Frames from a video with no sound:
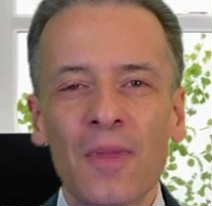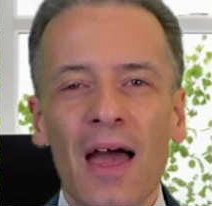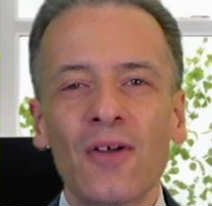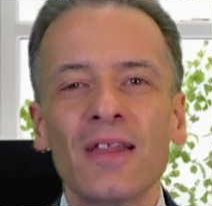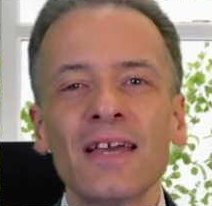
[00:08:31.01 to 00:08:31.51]

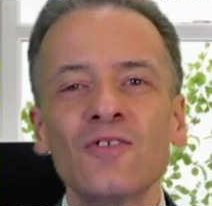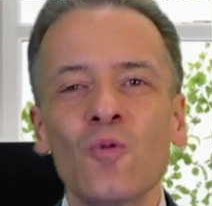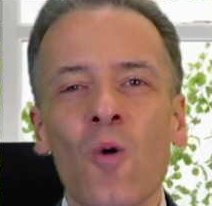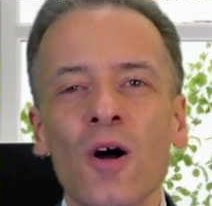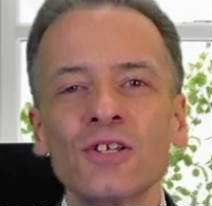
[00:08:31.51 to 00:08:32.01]
I'd like to
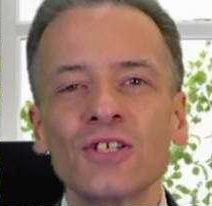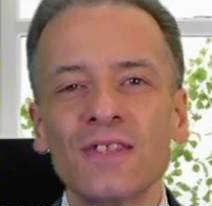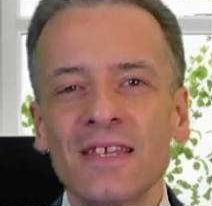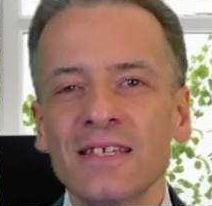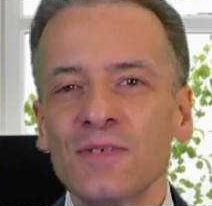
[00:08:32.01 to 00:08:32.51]
watch
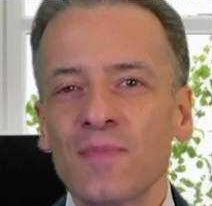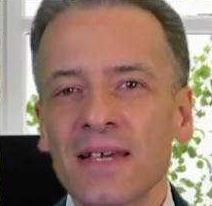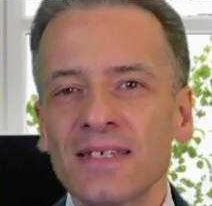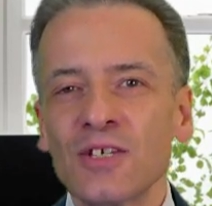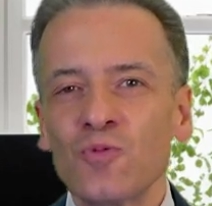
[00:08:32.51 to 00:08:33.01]
this
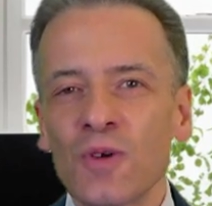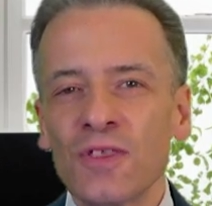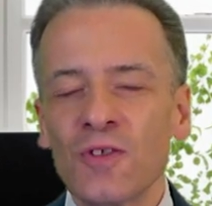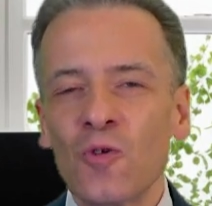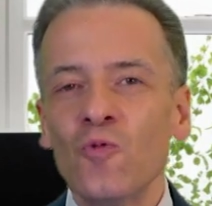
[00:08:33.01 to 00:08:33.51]
message with
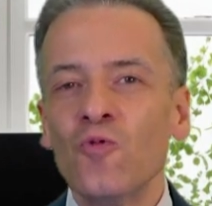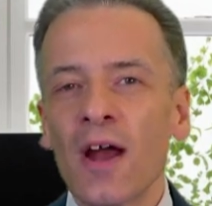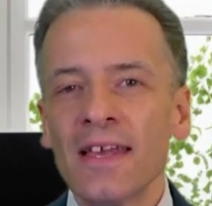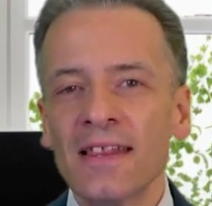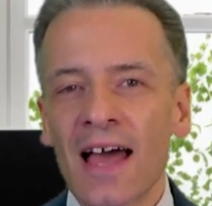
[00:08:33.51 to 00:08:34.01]
you
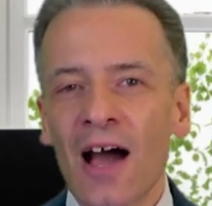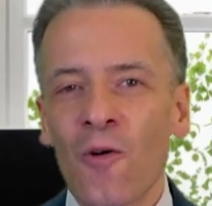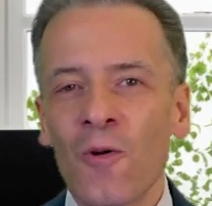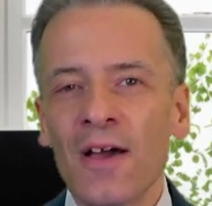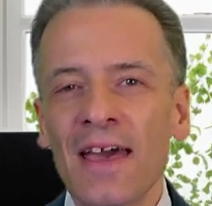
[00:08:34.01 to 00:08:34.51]
right now
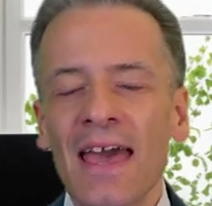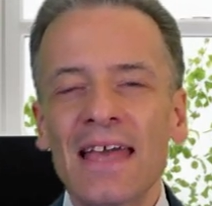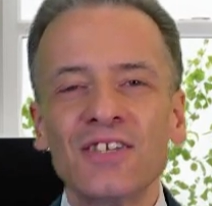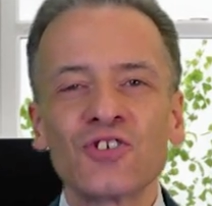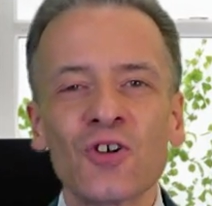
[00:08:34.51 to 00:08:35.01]
and
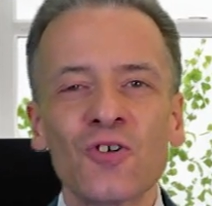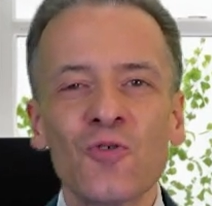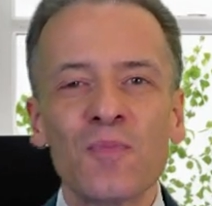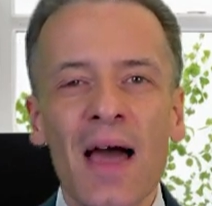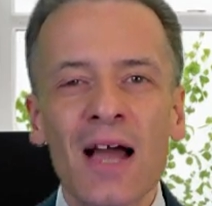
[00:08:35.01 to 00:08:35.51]
circle
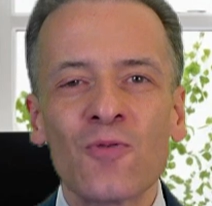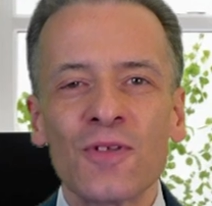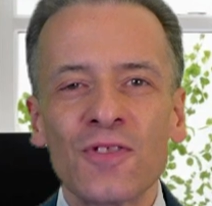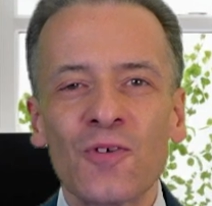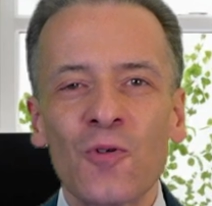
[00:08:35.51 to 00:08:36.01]
back
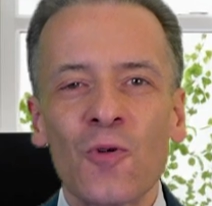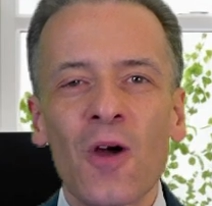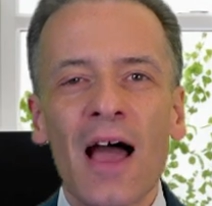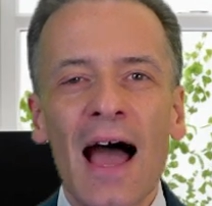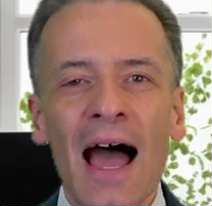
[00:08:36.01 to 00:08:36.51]
with you
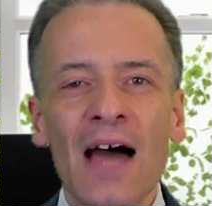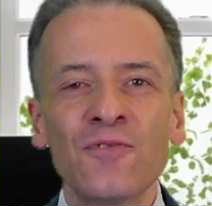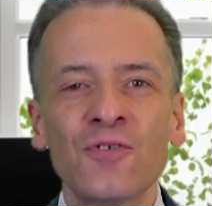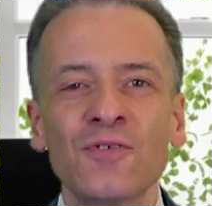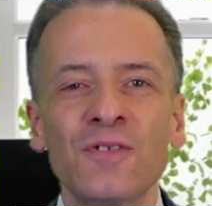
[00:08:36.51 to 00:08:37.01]

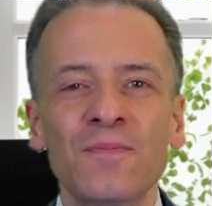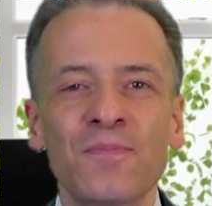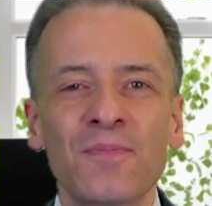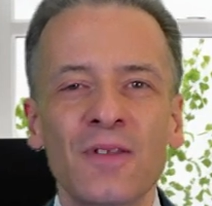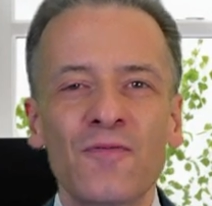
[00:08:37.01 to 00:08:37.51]
after
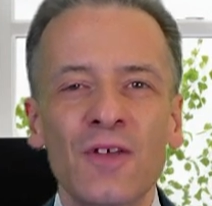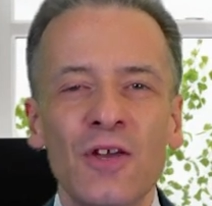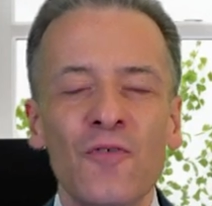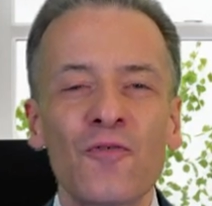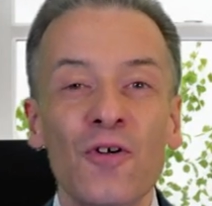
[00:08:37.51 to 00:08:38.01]
the video
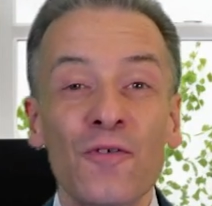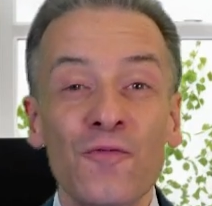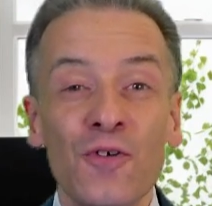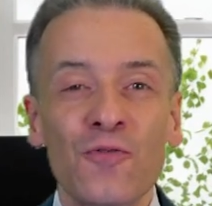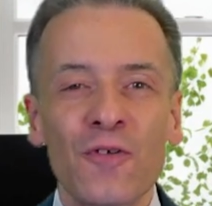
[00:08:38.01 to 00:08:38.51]
for a
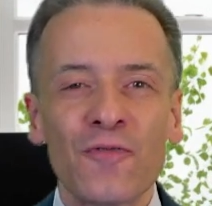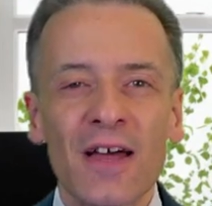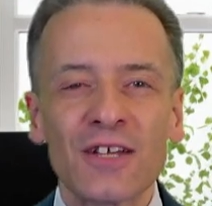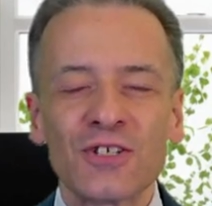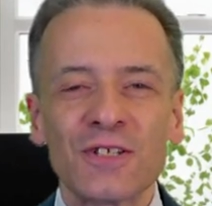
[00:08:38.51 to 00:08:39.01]
few
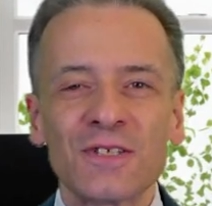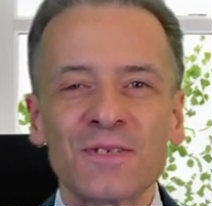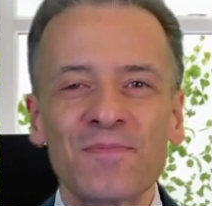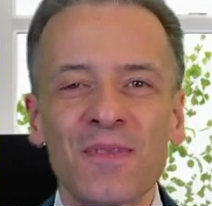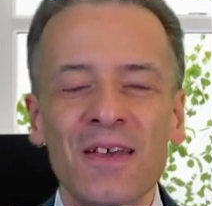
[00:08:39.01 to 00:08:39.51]
reflections.
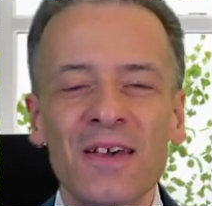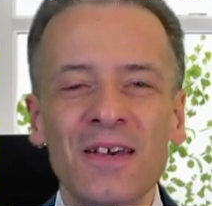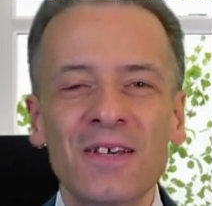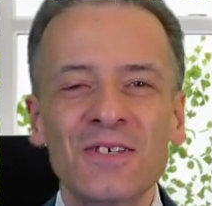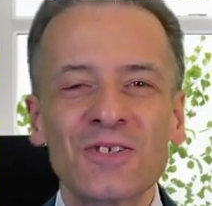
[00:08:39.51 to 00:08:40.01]

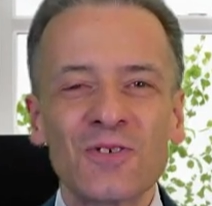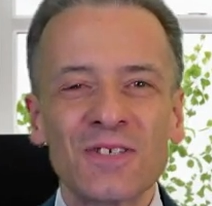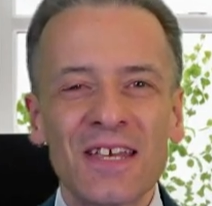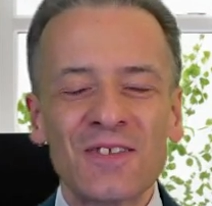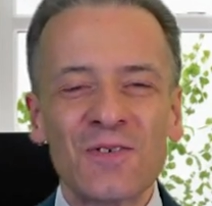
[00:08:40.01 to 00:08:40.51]
So
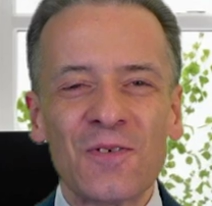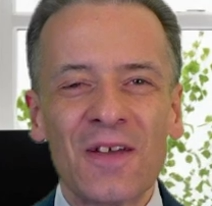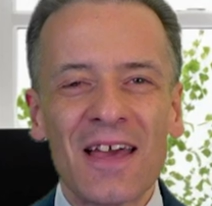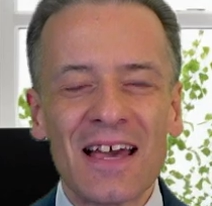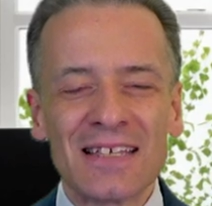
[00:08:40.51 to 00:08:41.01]
stay tuned
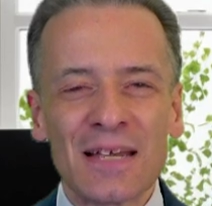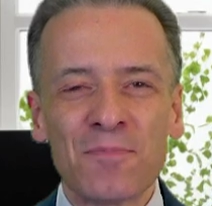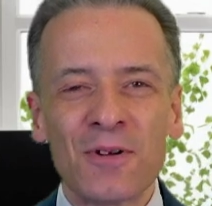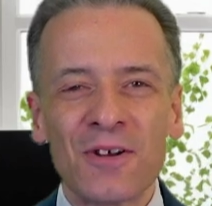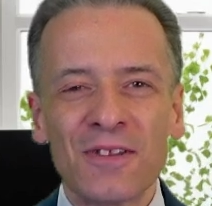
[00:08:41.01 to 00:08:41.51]
as I
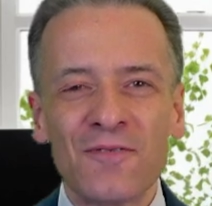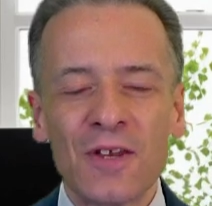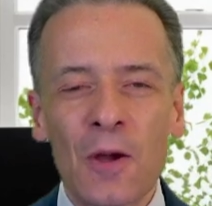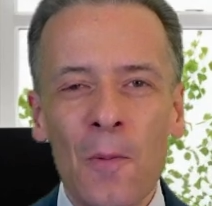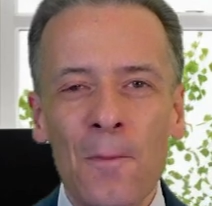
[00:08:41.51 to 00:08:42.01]
put on the video.